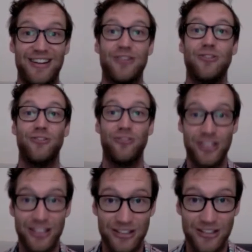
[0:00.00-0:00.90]

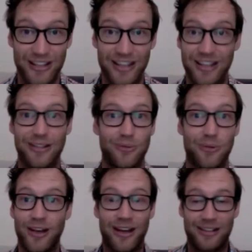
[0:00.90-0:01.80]
Real is
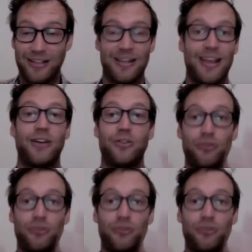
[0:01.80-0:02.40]
what actually counts.